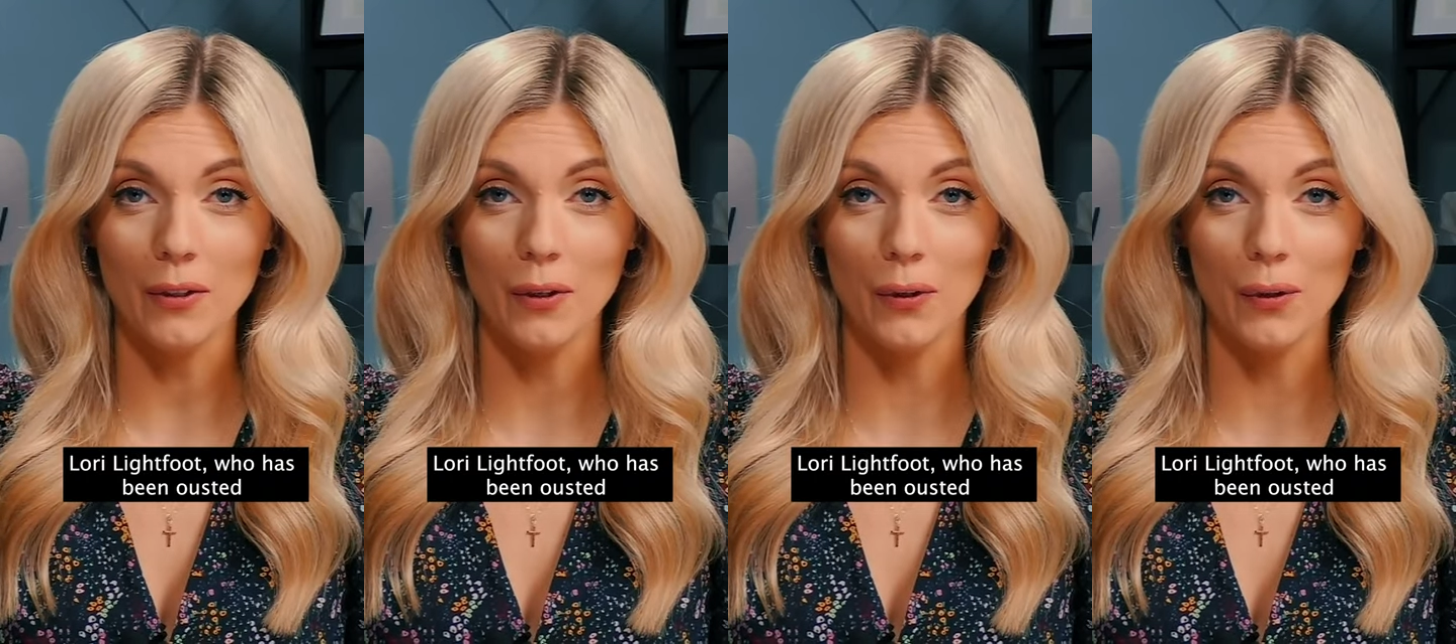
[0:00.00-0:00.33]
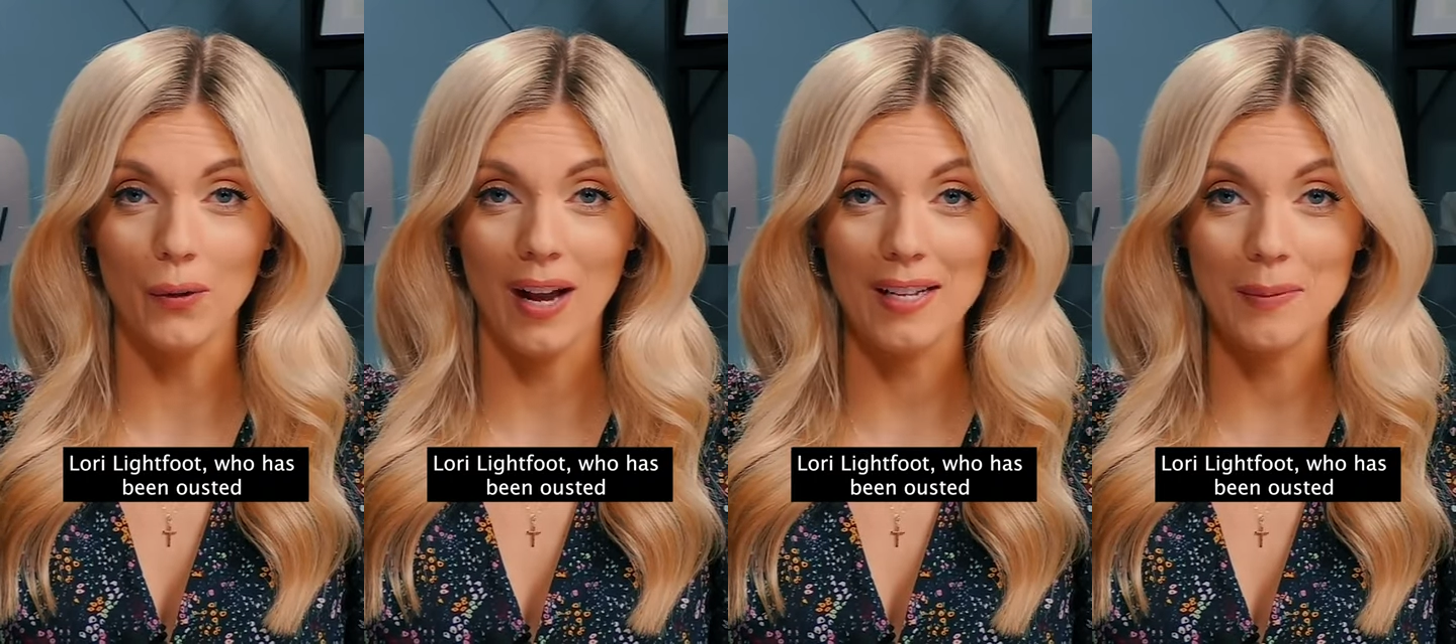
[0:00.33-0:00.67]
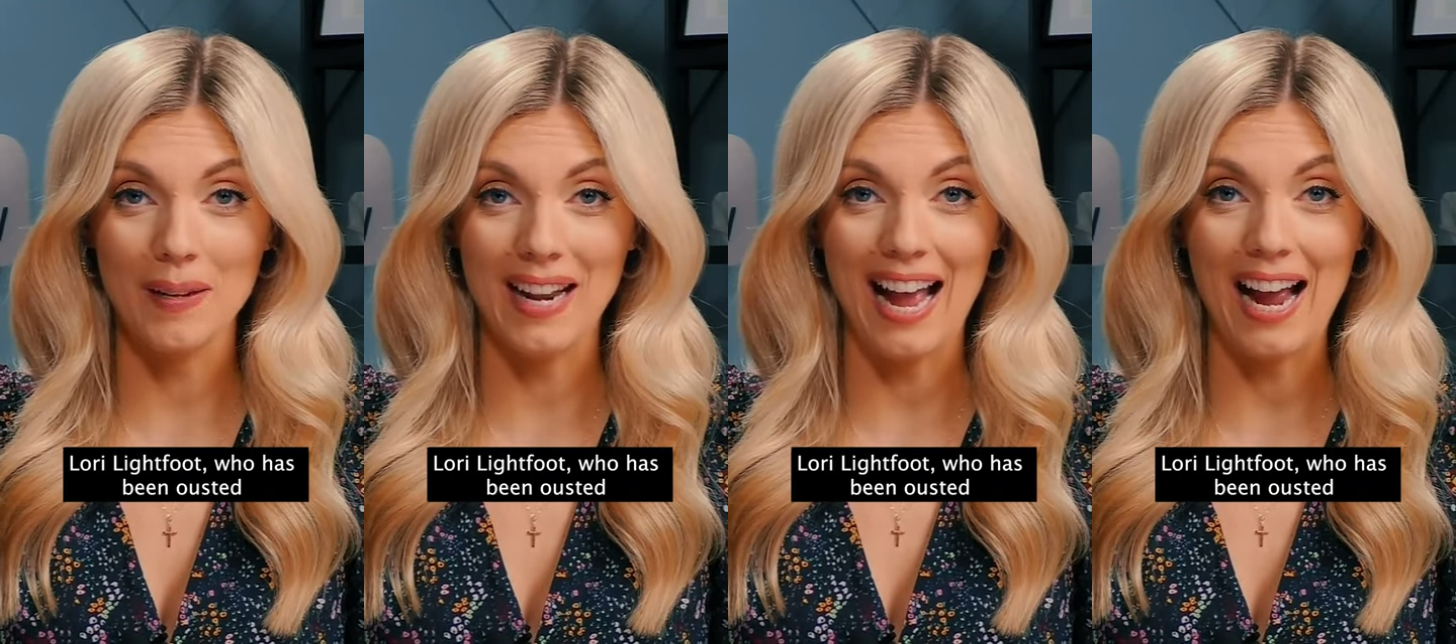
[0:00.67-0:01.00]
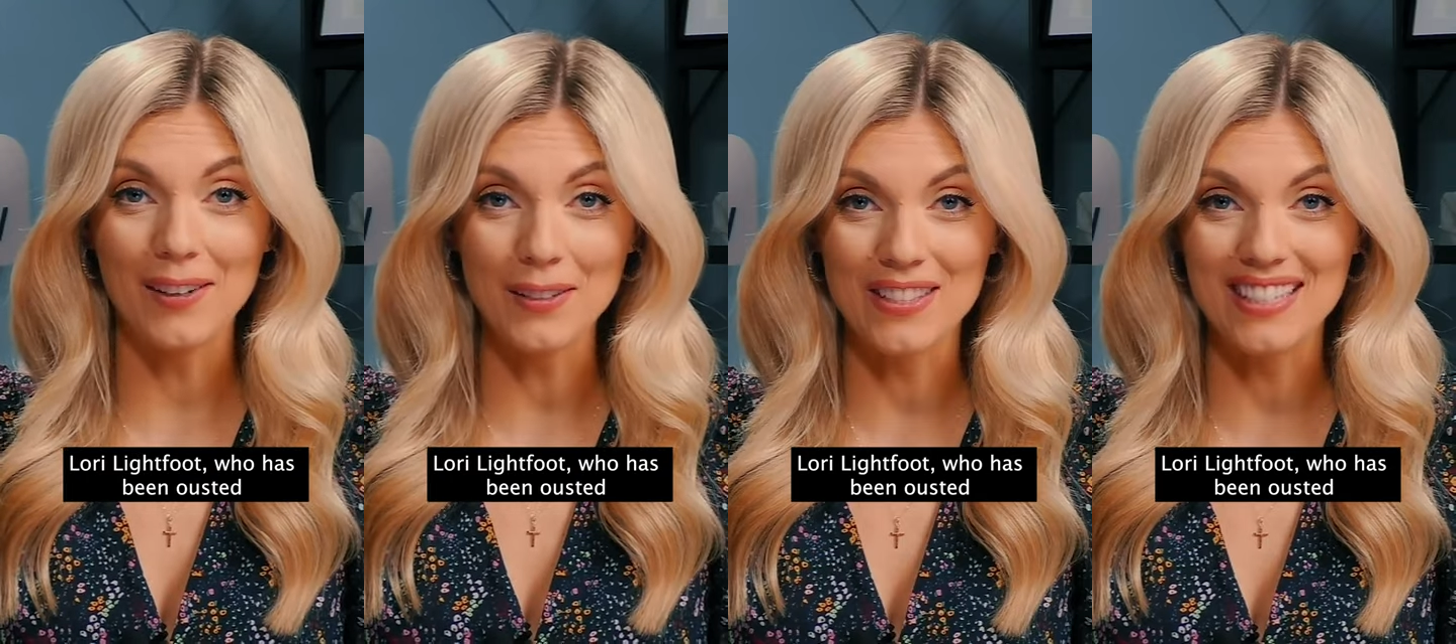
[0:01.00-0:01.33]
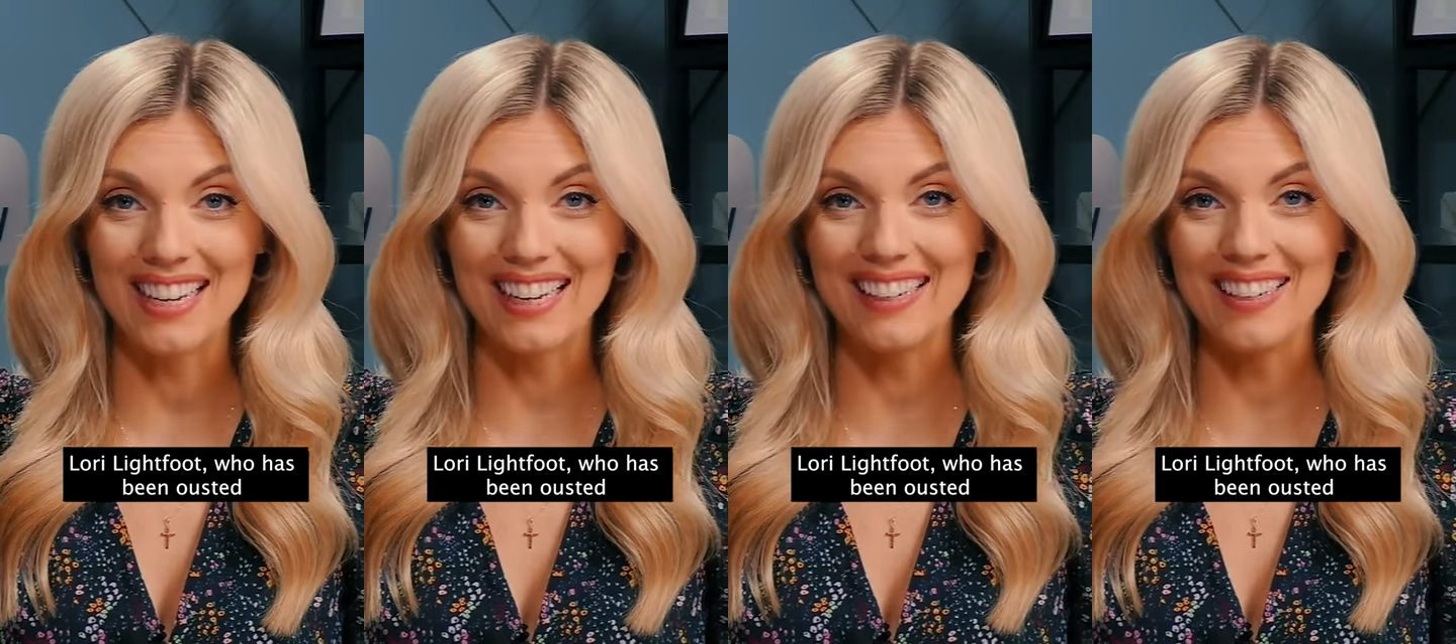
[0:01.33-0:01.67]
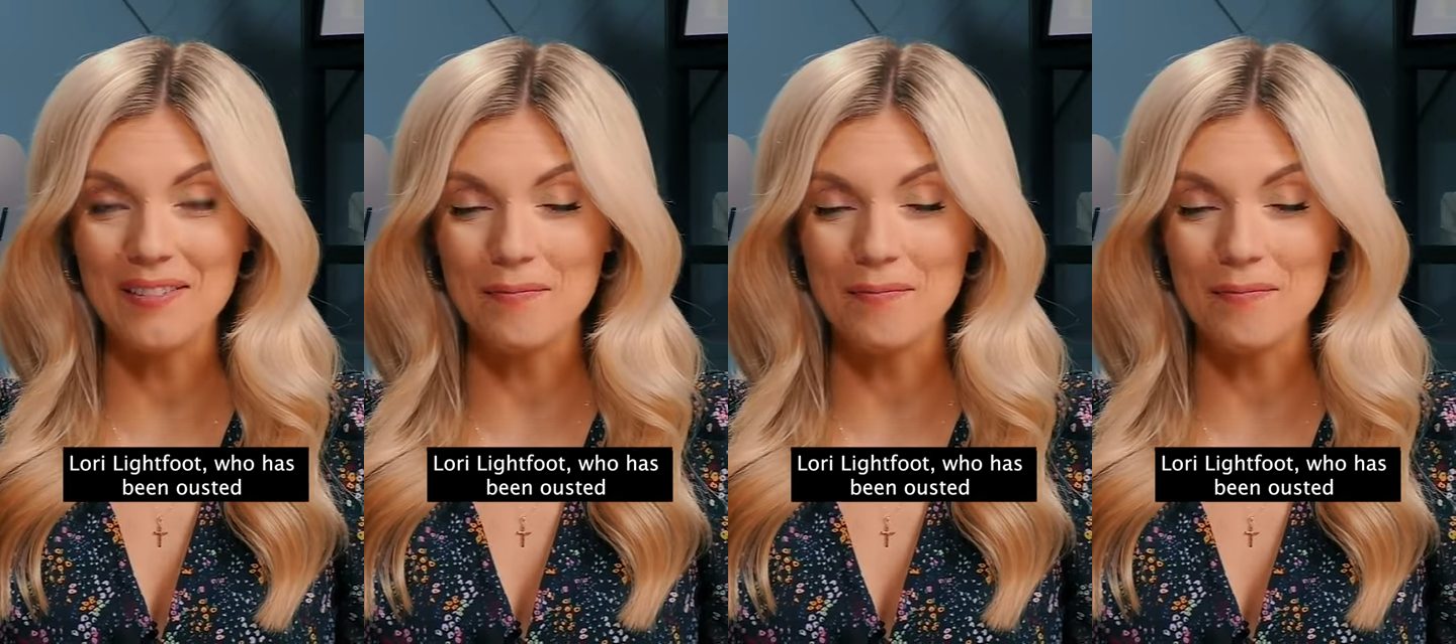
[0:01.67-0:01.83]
who has been ousted